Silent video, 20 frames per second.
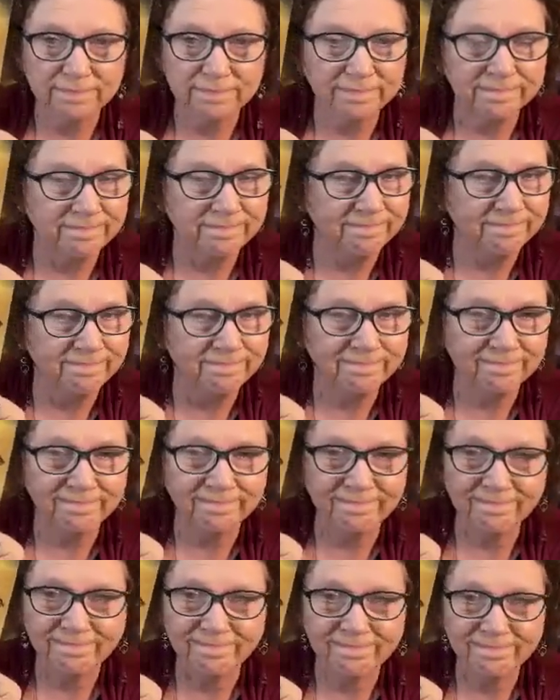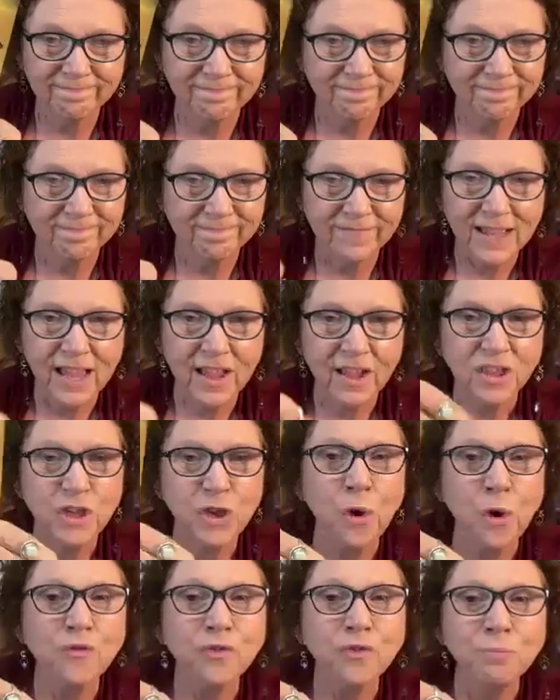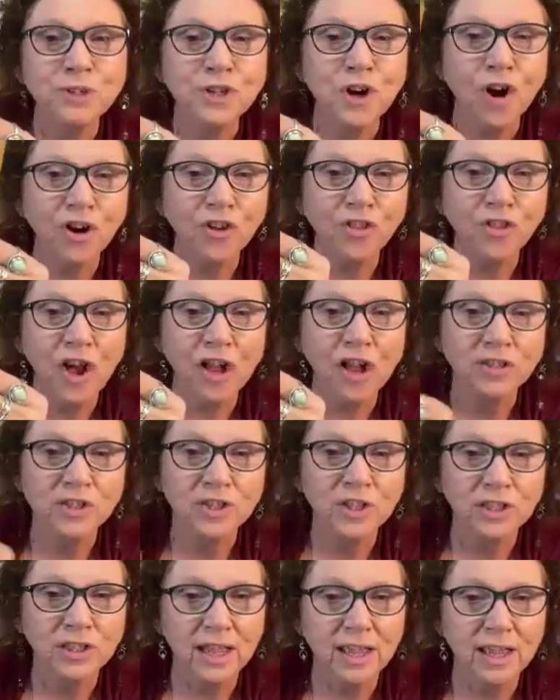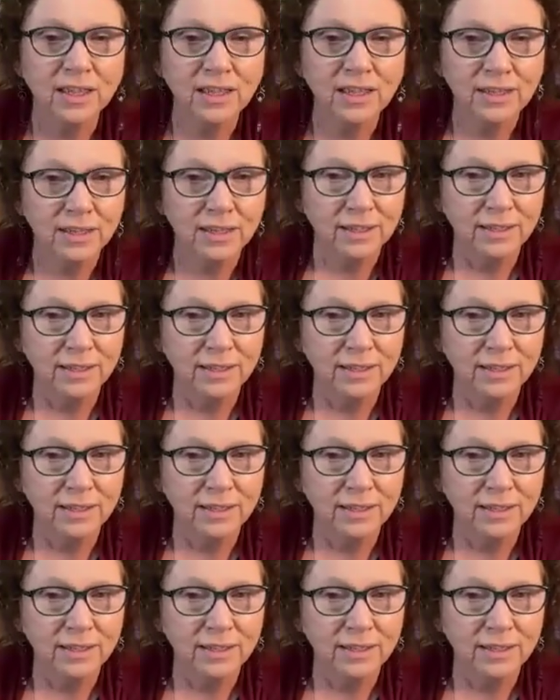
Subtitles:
You go from dark thoughts to like